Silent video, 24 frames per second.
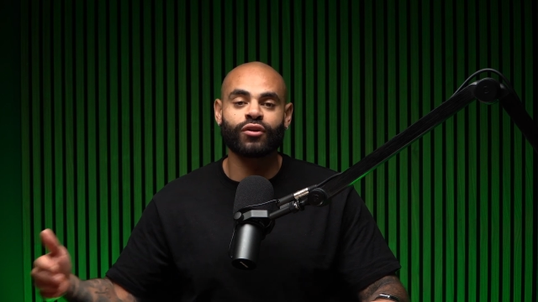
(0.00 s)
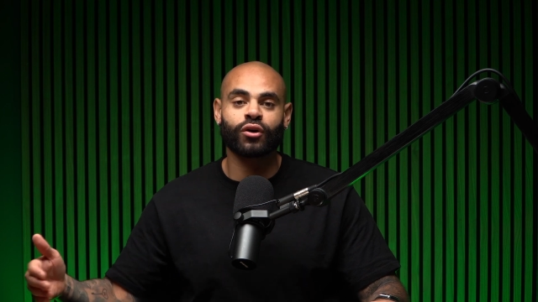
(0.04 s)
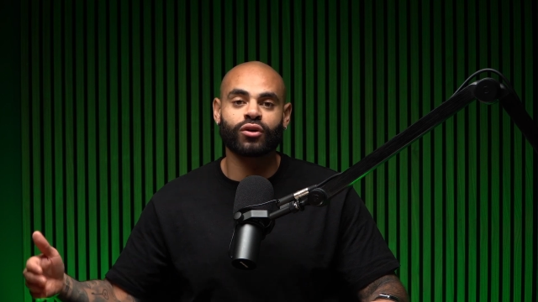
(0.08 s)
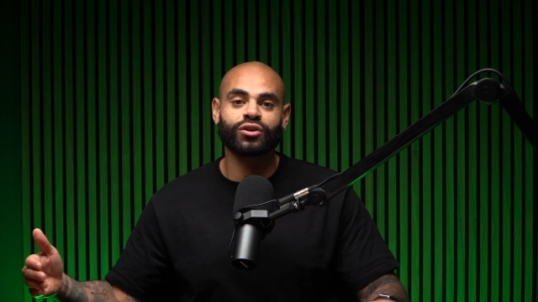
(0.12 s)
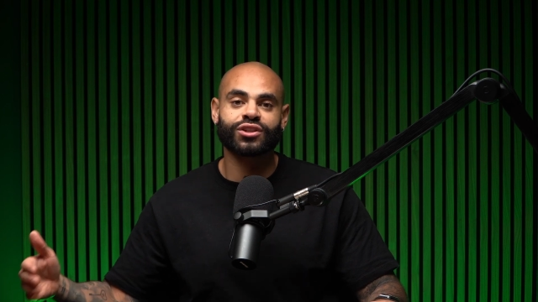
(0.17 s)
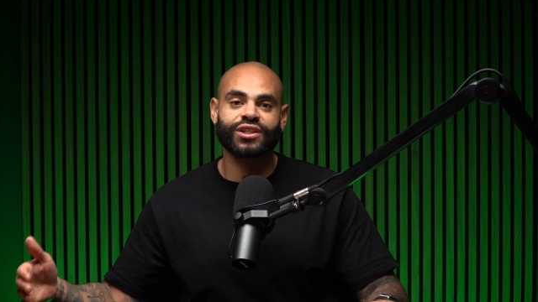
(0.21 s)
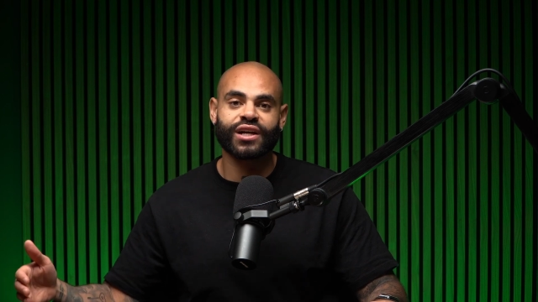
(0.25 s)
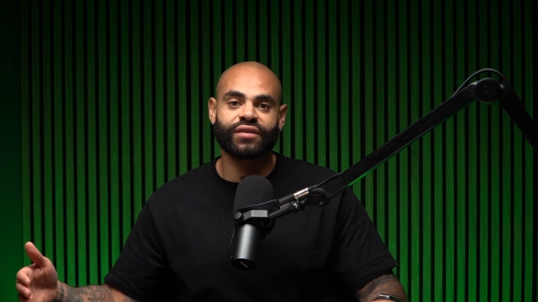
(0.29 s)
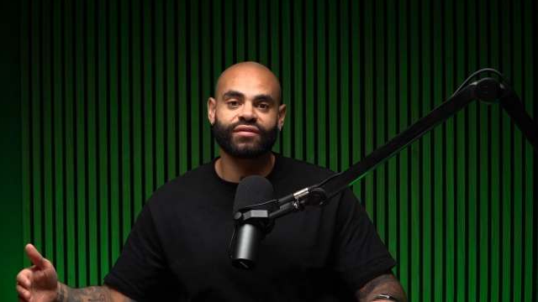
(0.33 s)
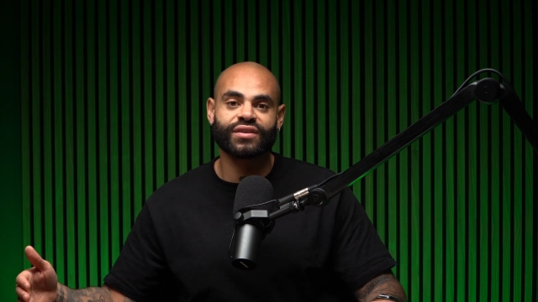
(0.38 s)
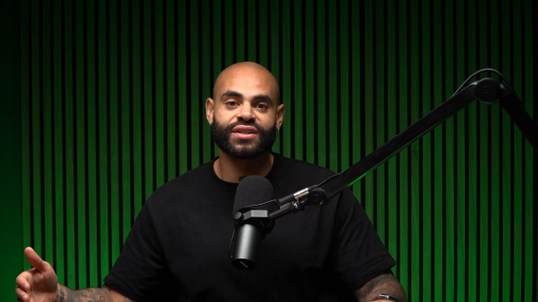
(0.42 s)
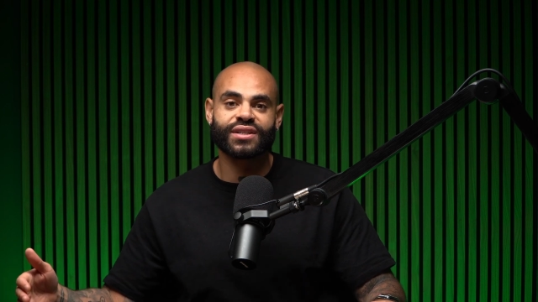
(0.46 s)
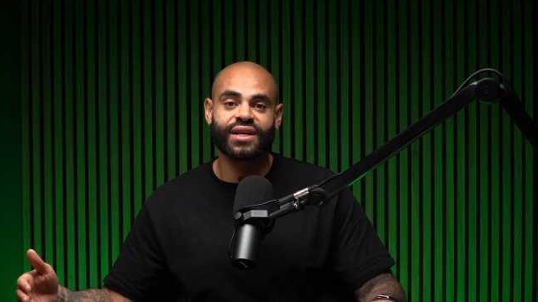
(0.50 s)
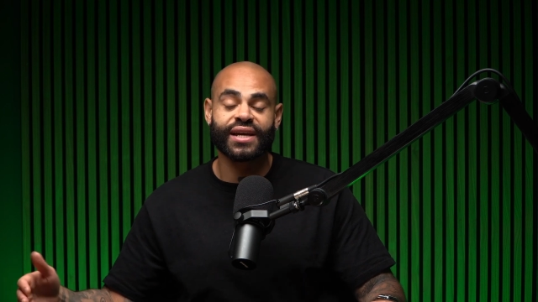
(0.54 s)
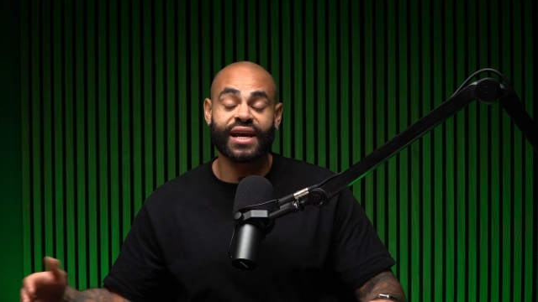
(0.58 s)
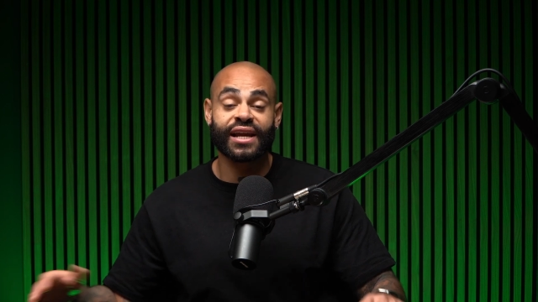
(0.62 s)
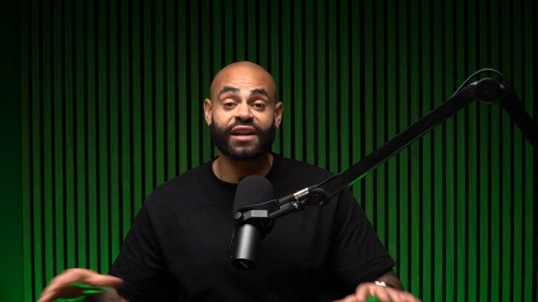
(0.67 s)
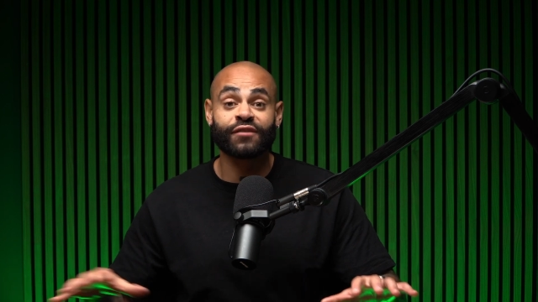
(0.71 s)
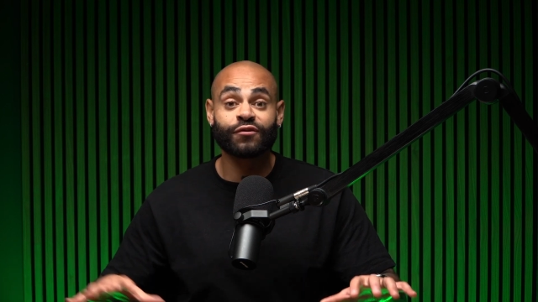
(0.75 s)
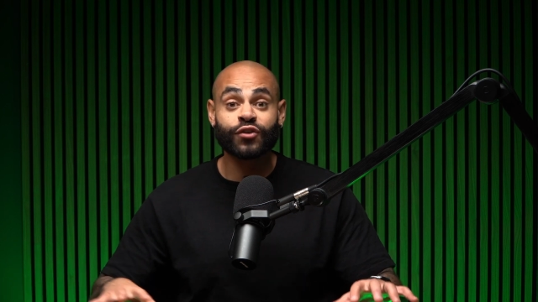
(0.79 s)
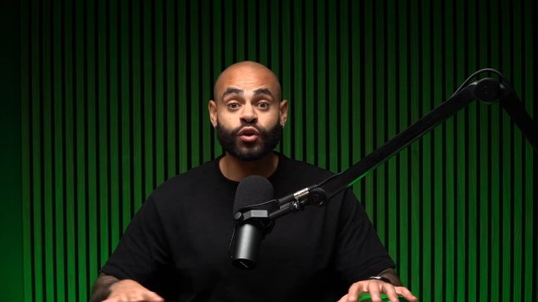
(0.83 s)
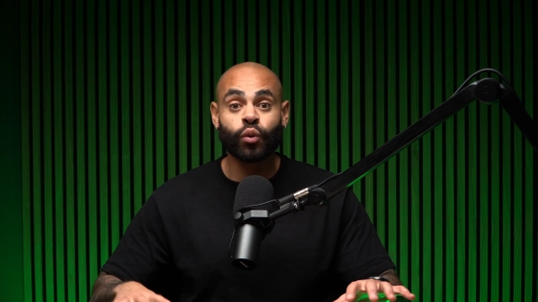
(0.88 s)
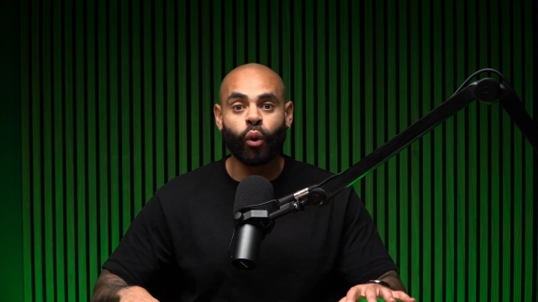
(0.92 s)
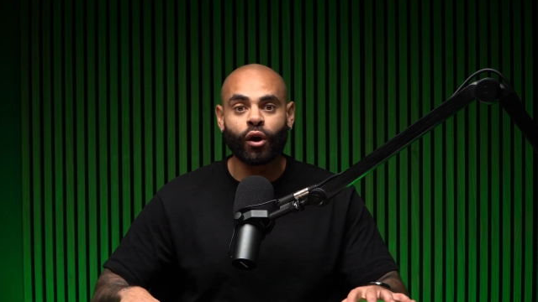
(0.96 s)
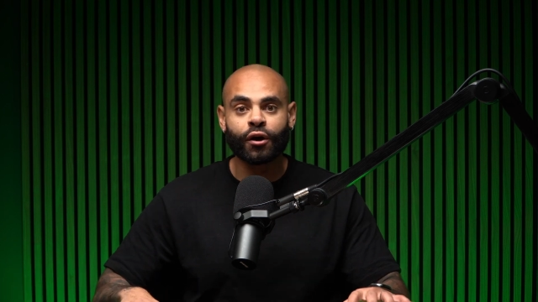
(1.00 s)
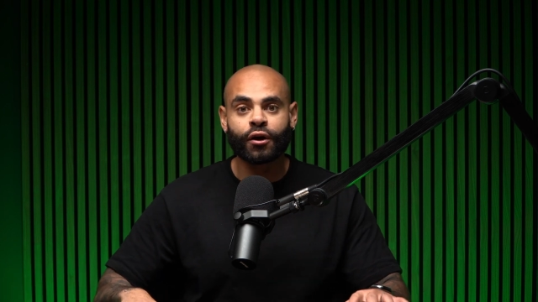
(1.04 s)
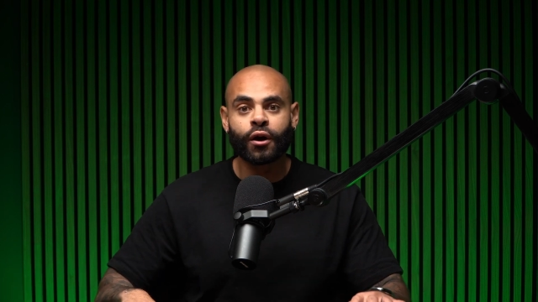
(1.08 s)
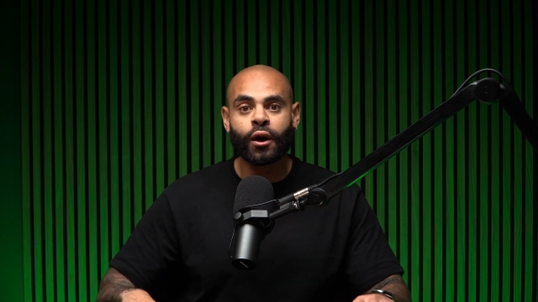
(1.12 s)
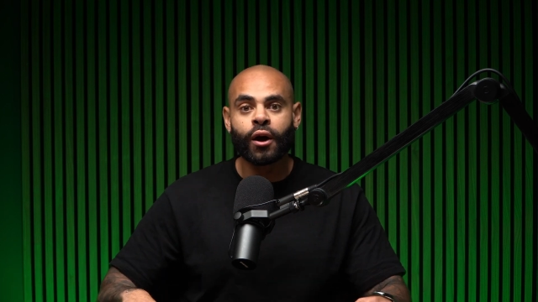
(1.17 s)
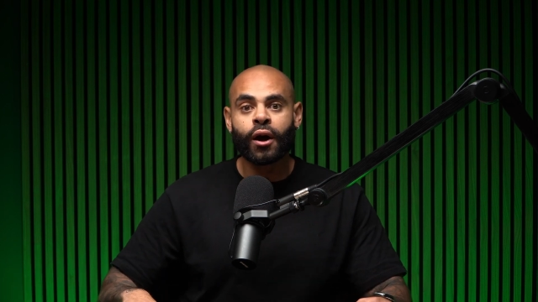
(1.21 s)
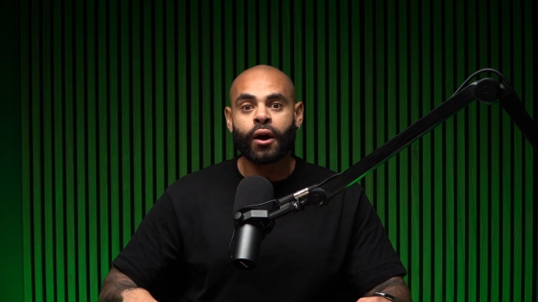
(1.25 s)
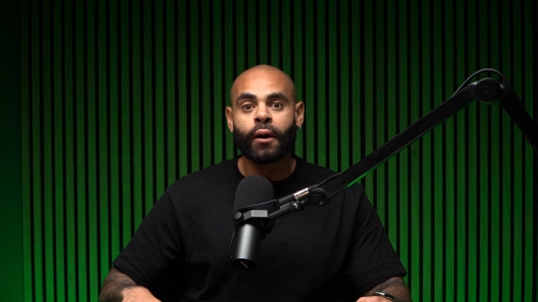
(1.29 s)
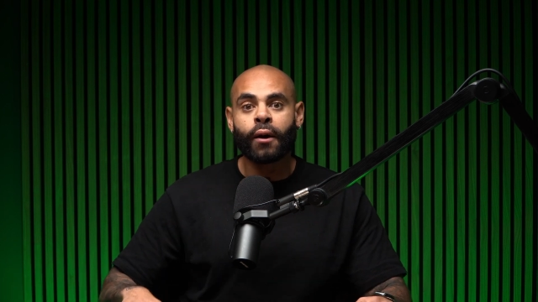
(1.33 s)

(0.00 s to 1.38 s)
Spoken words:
longevity and if you want